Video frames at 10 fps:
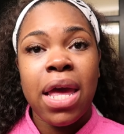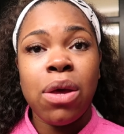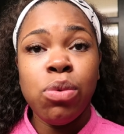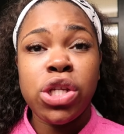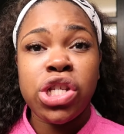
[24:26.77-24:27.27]

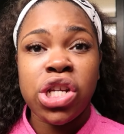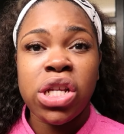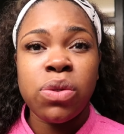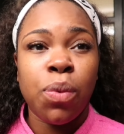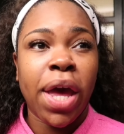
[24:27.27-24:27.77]
it was
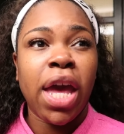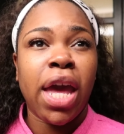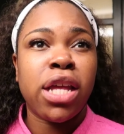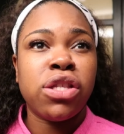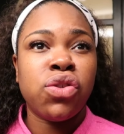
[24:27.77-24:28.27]
just
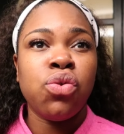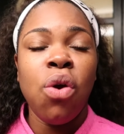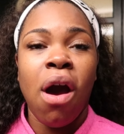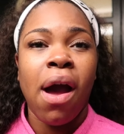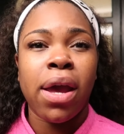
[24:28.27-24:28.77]
way
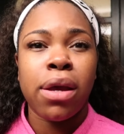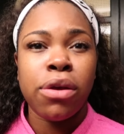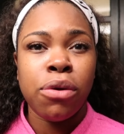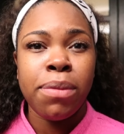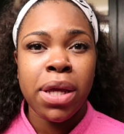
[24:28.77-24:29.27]
too hot and
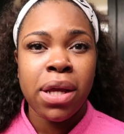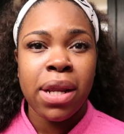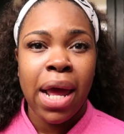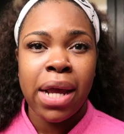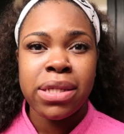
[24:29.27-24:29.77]

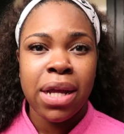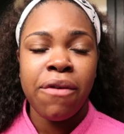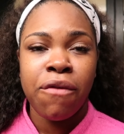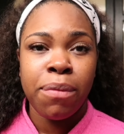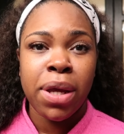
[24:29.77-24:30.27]
humid last
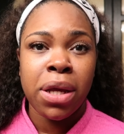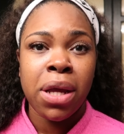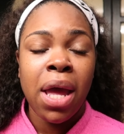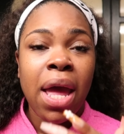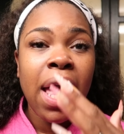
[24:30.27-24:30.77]
night for
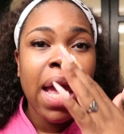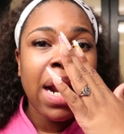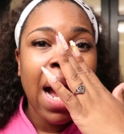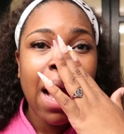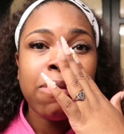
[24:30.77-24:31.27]
me
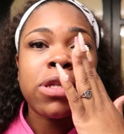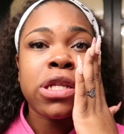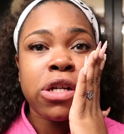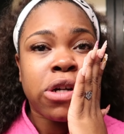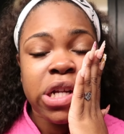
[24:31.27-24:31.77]
and I was
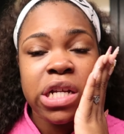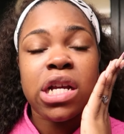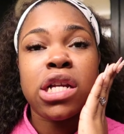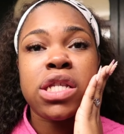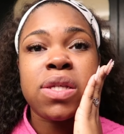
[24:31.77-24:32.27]

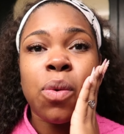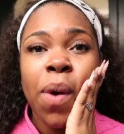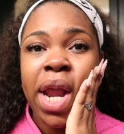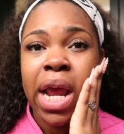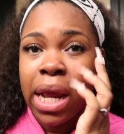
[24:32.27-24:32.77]
literally
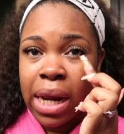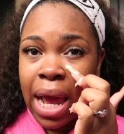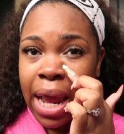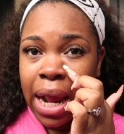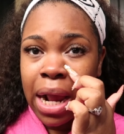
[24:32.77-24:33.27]
sweating
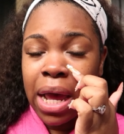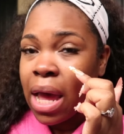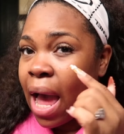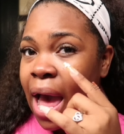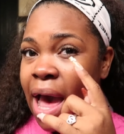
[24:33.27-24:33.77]
like
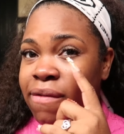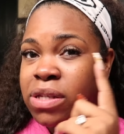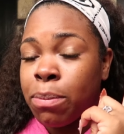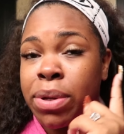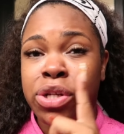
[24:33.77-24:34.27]
I have
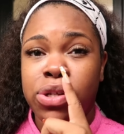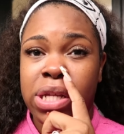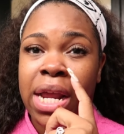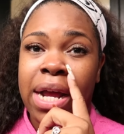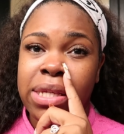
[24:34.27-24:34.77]
some
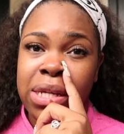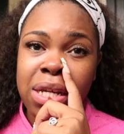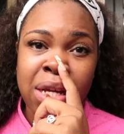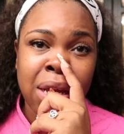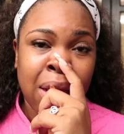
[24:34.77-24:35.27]
pictures that I
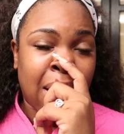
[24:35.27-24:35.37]
took